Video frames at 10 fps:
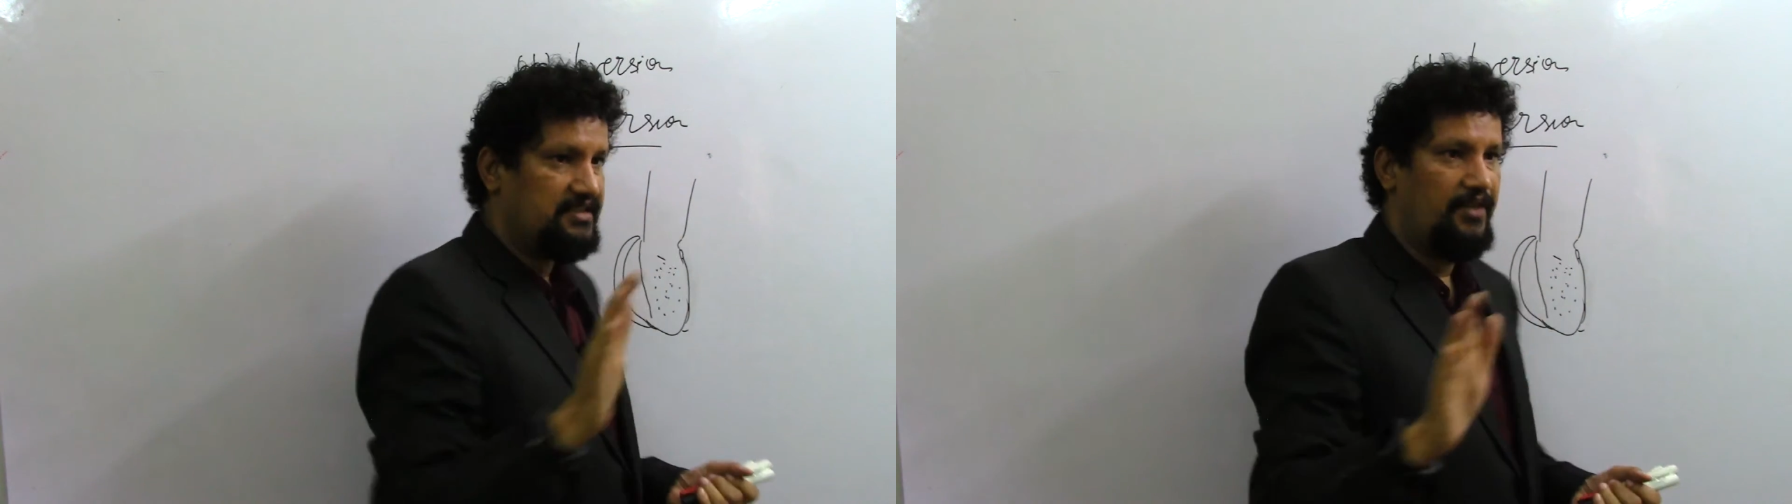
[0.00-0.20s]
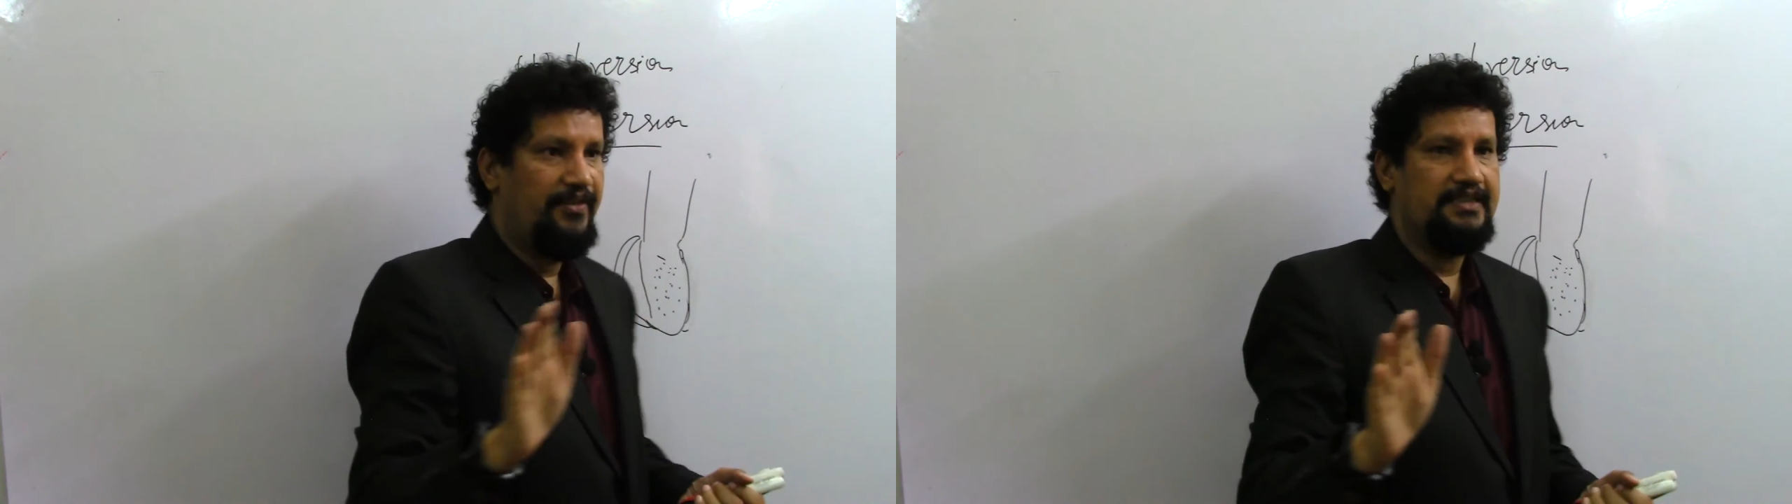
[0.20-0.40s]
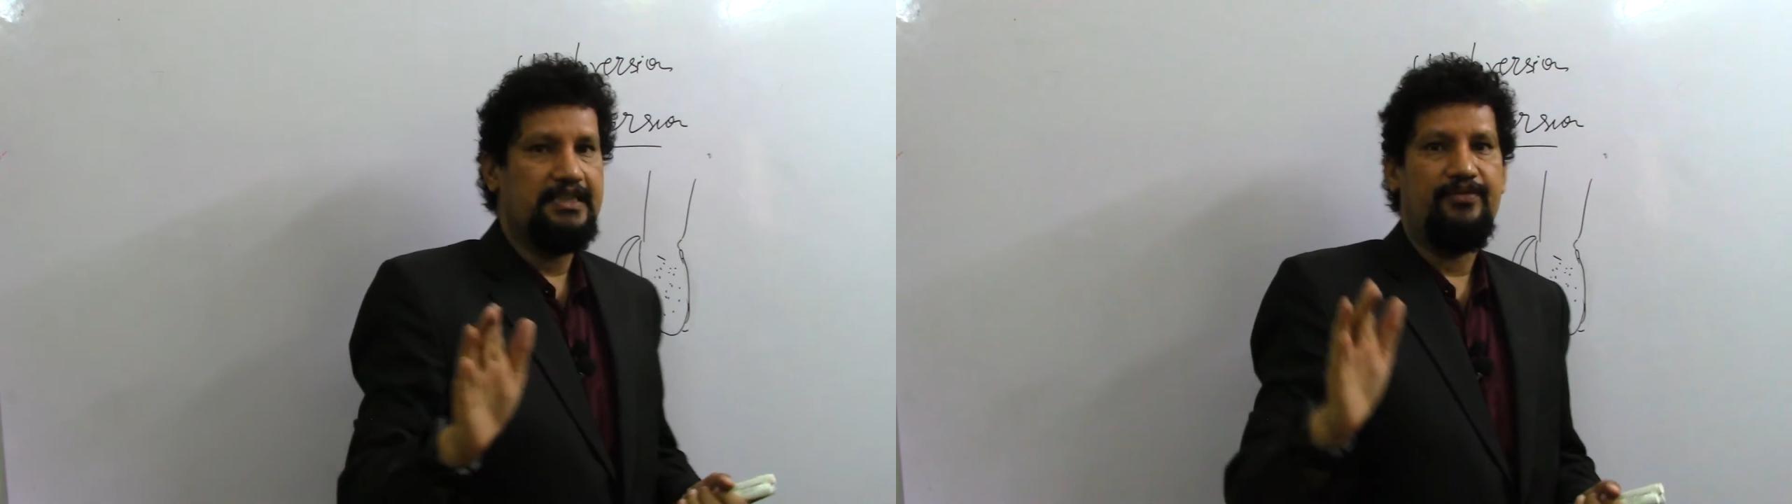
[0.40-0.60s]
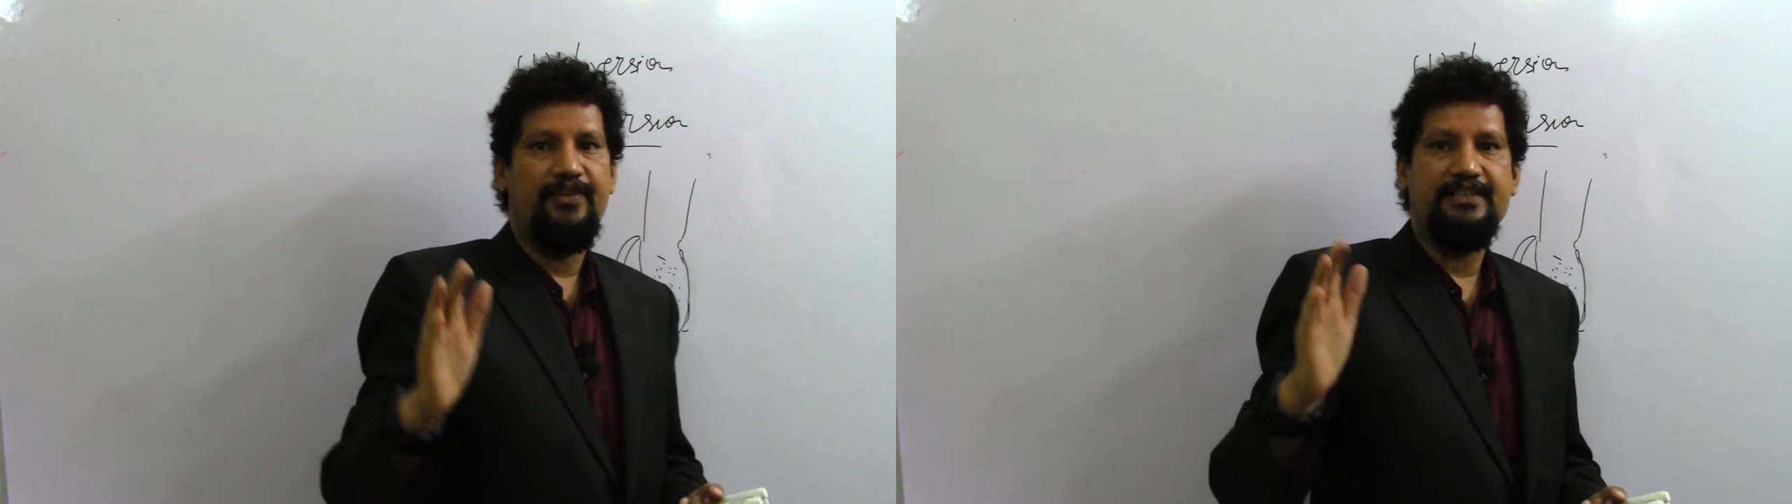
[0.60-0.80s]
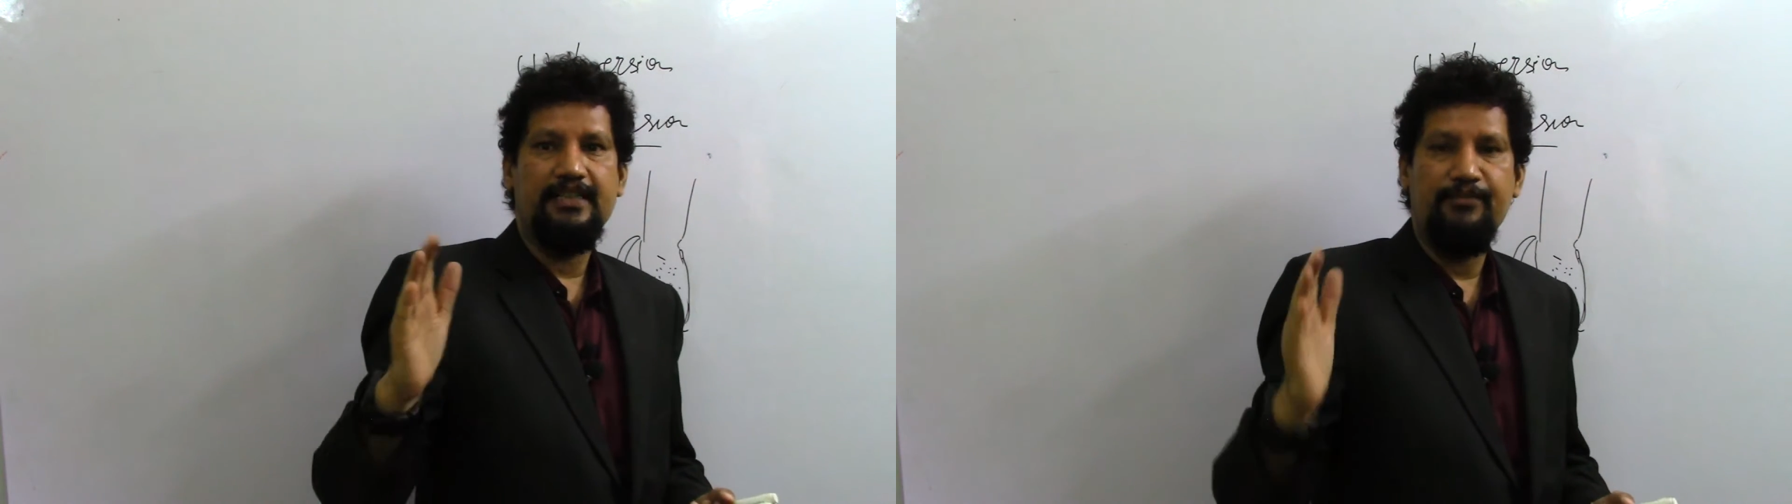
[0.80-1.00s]
surface is
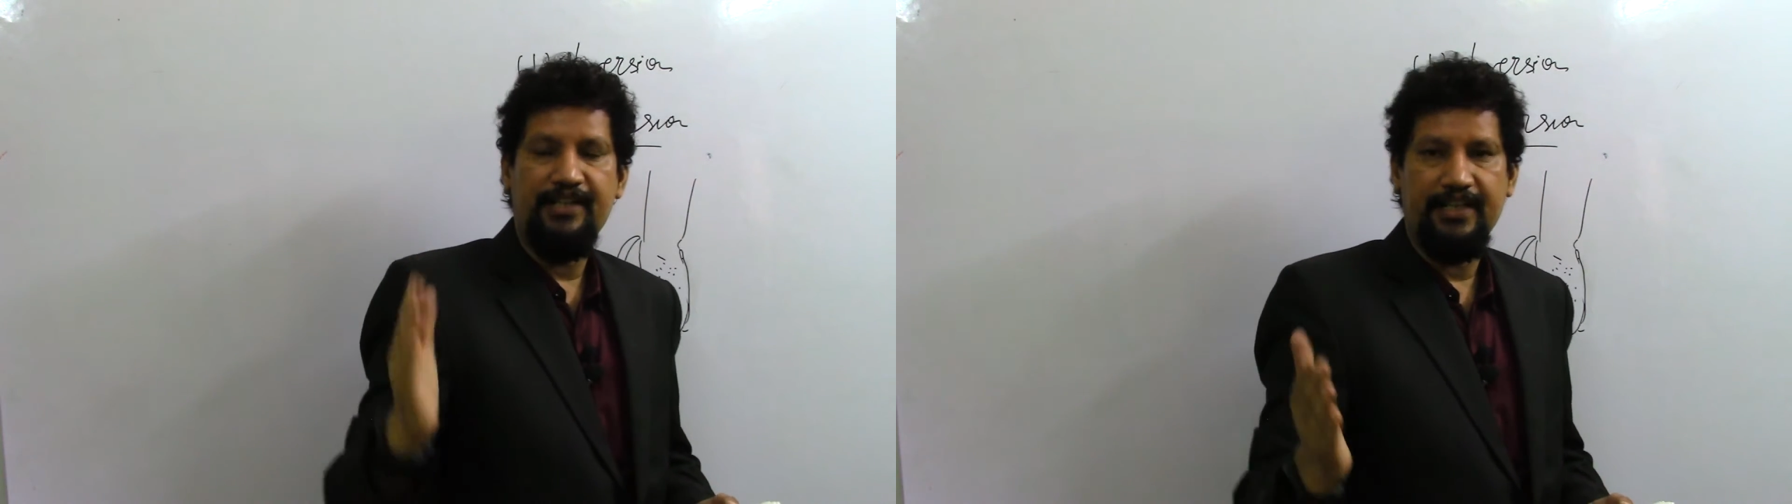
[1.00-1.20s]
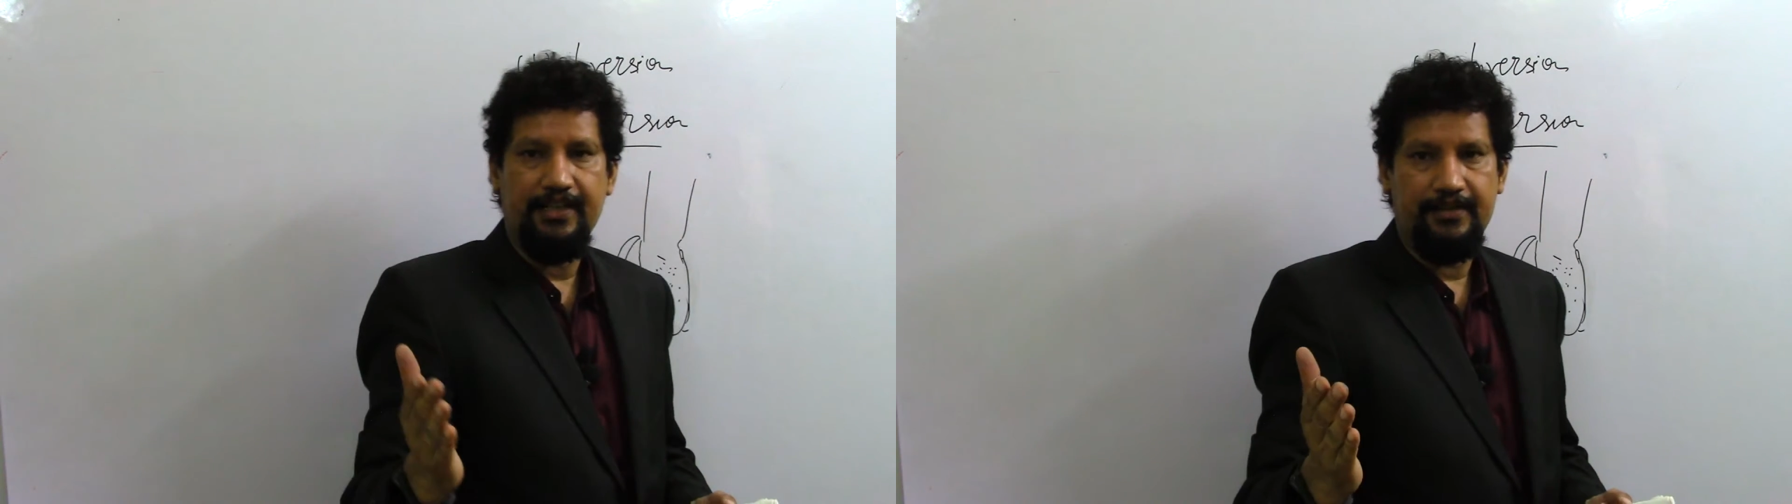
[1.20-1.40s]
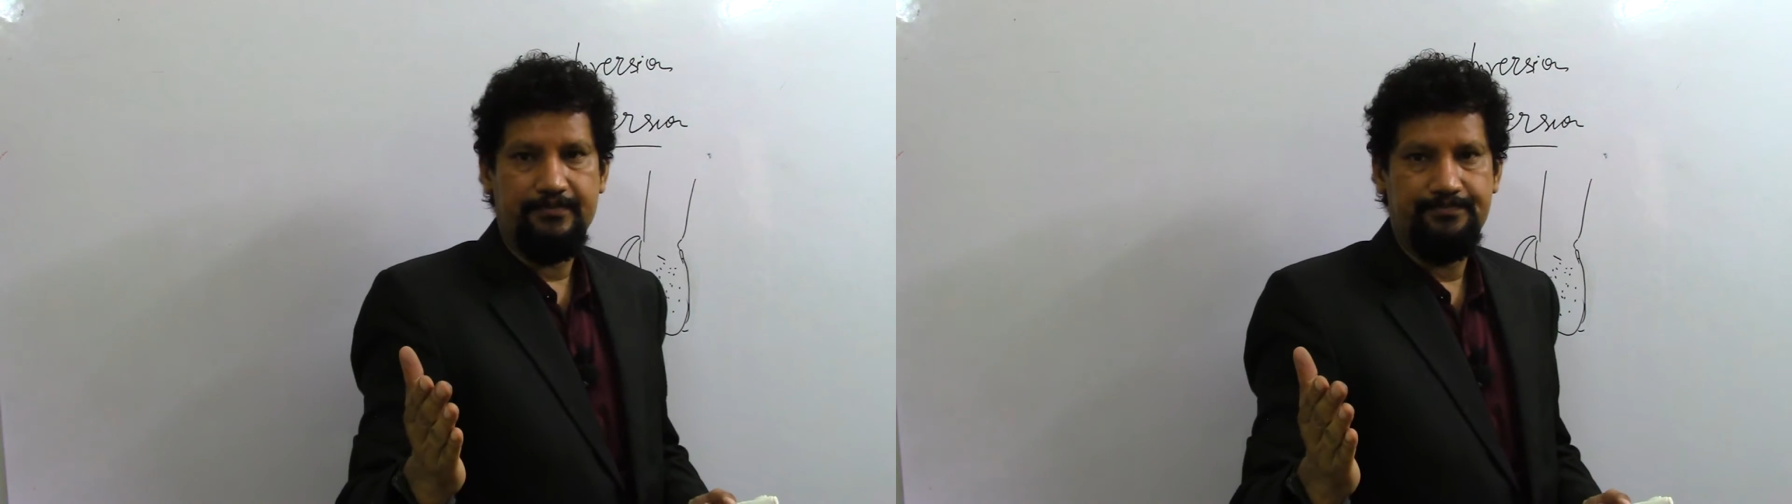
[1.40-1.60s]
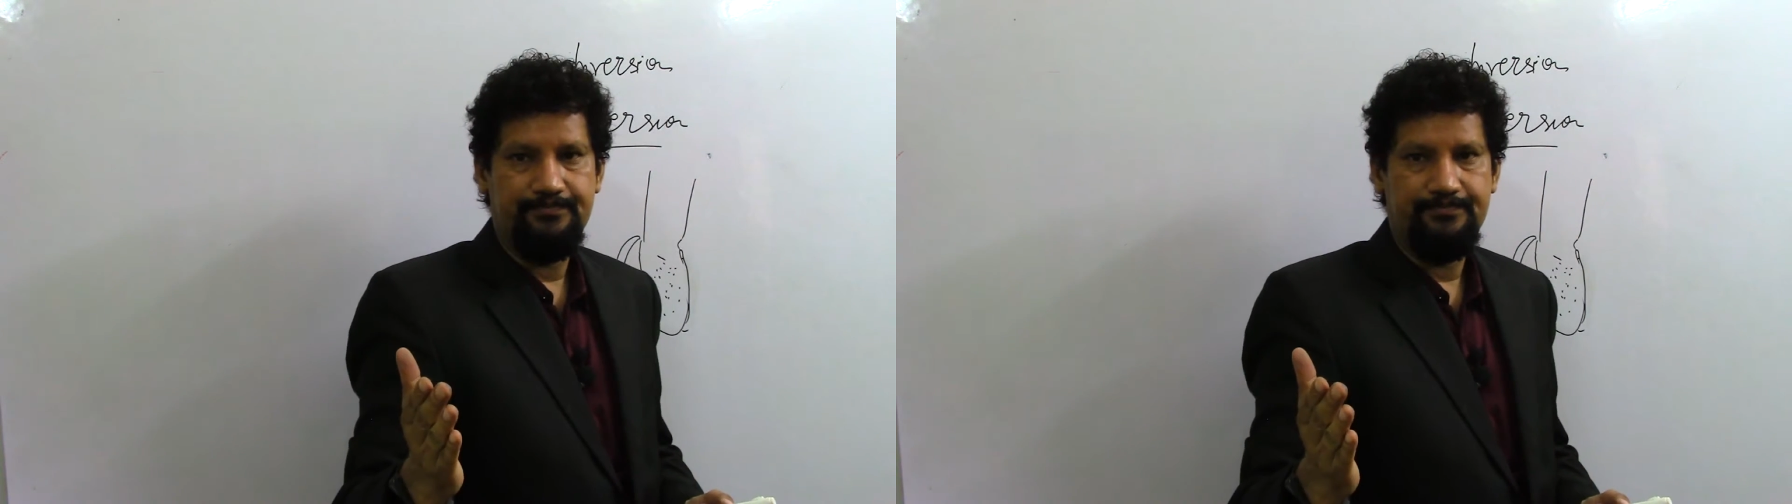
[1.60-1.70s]
facing medially,